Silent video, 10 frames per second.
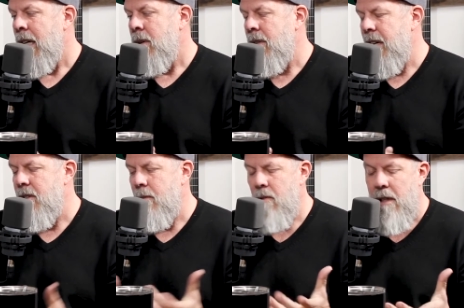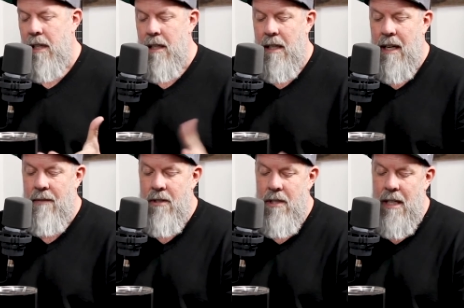We've had some really good
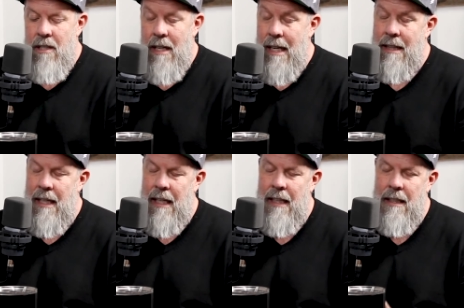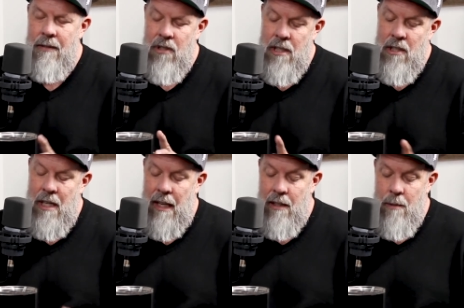conversation, I think, that have
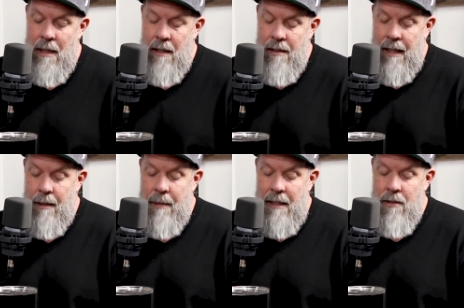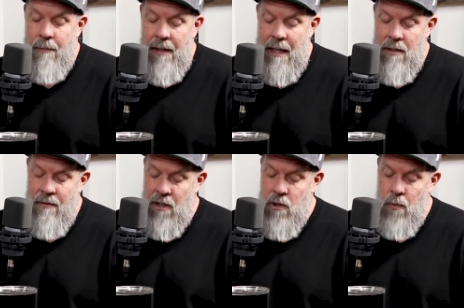challenged me to think about some things.
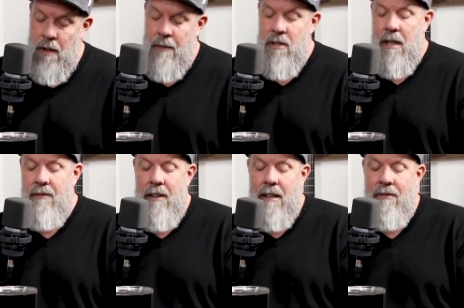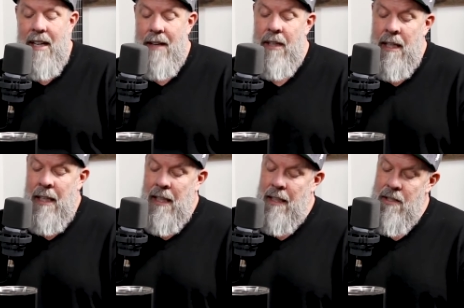Verse 1 of Psalm 55
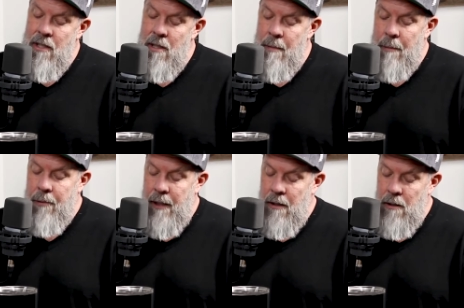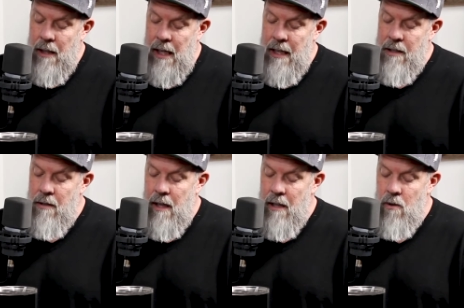Listen to my prayer, O God, and
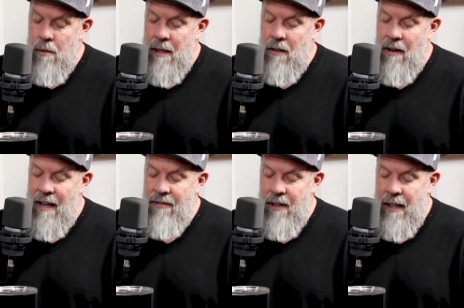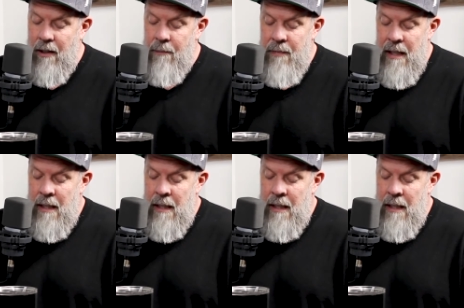do not ignore my cry for help.